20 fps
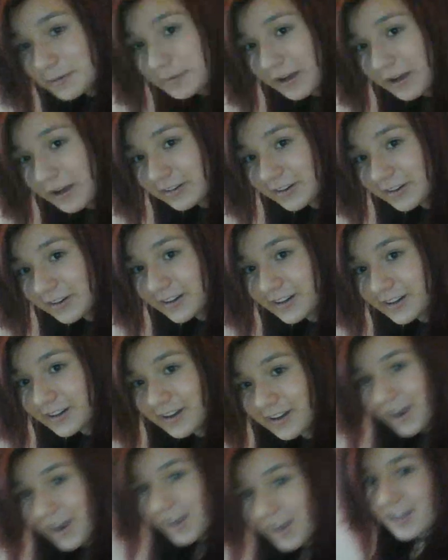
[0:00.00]
about her.
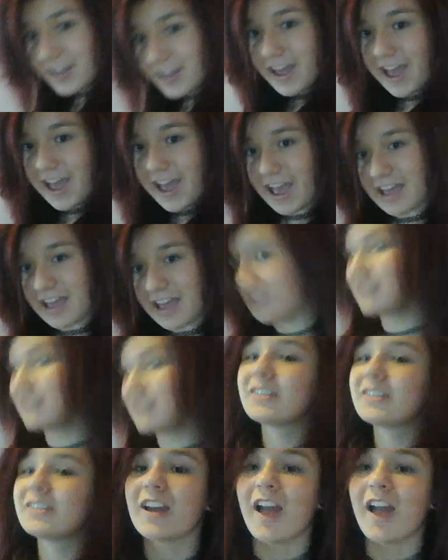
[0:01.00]

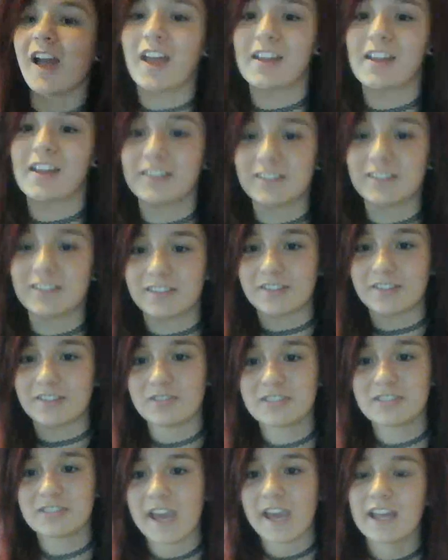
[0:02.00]
And
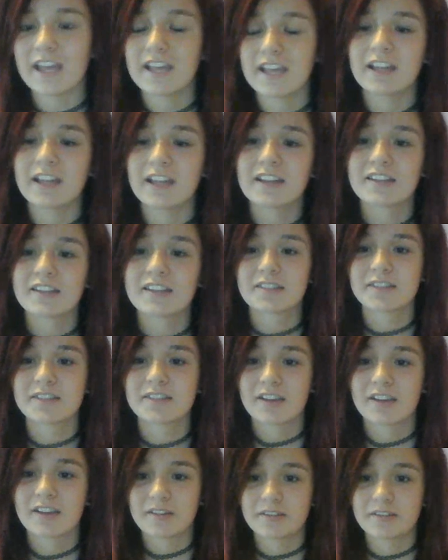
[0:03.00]
today is
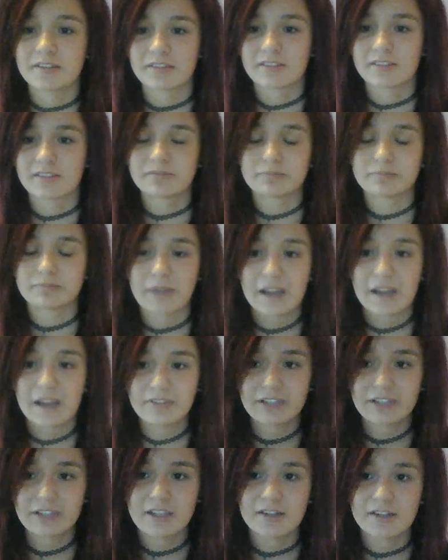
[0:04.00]
my
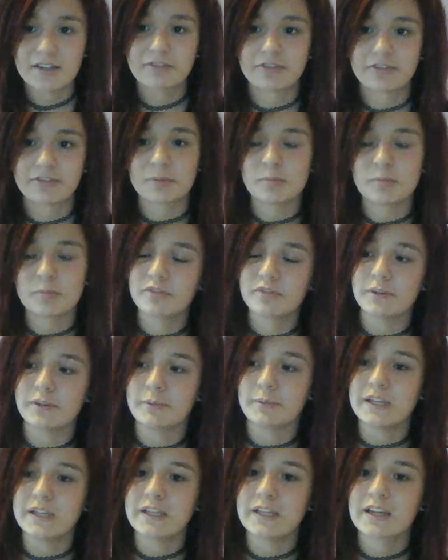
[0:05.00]
video for Movie
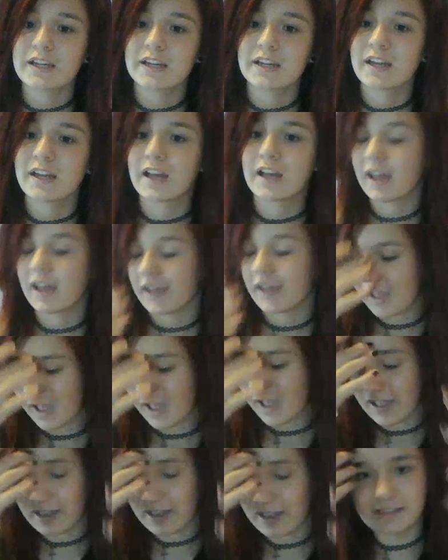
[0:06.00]
Week,
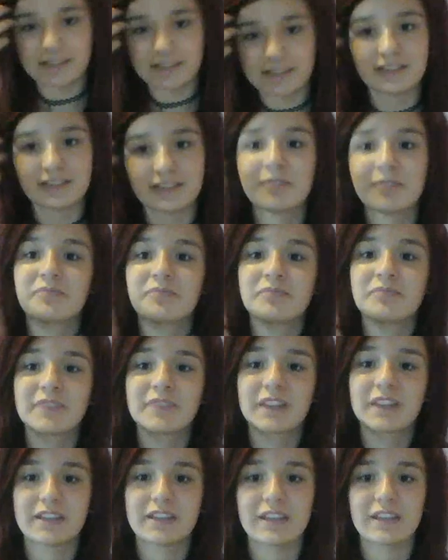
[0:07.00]
and
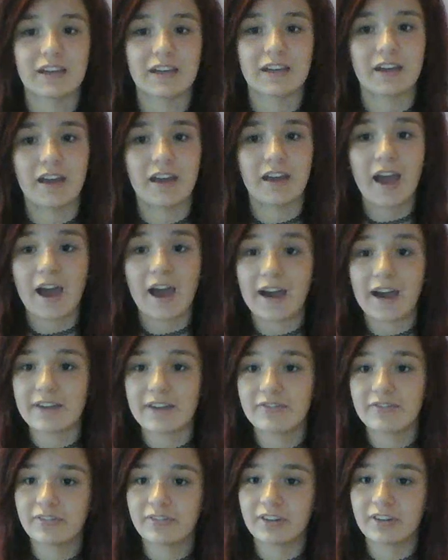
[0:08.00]
yeah, I
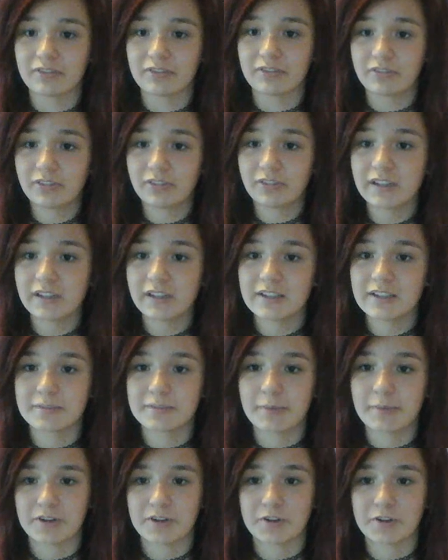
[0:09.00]
have a really
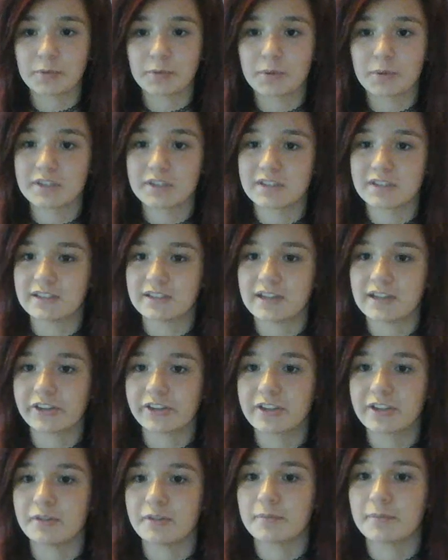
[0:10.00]
special one to tell
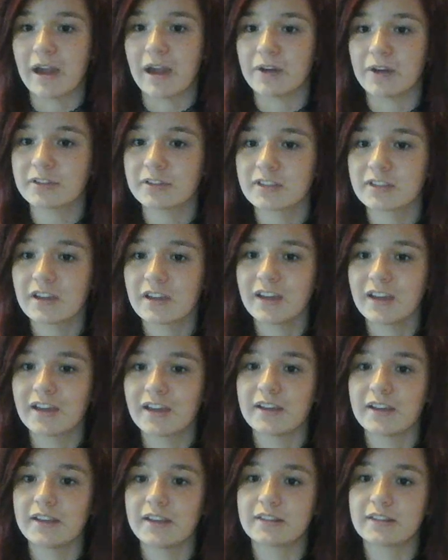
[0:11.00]
you about.
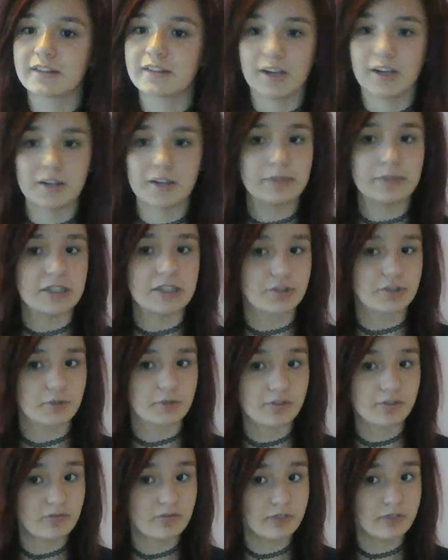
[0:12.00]
It's gonna be a
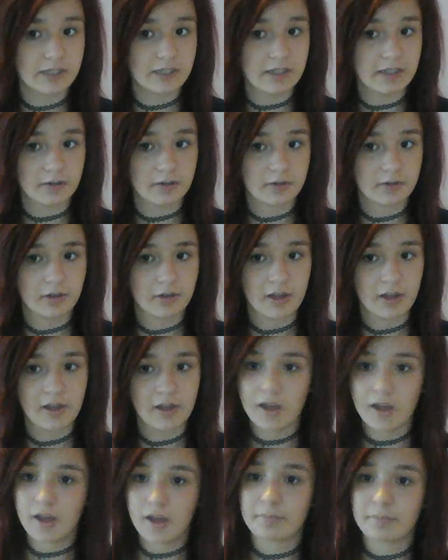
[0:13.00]
short video,
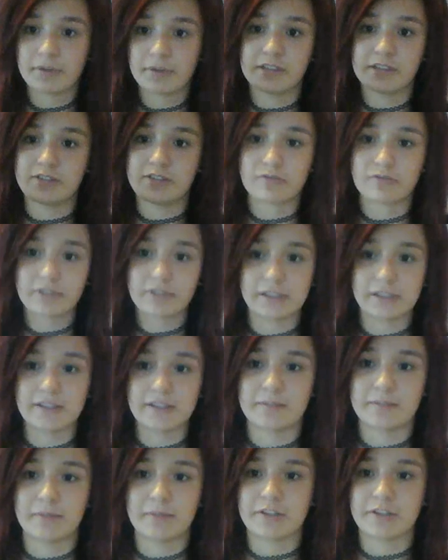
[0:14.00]
but it's really
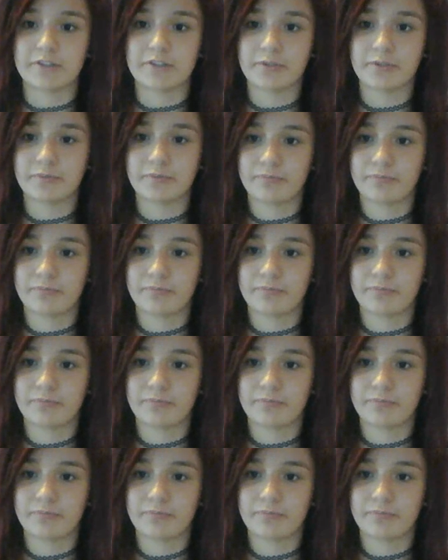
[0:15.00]
special.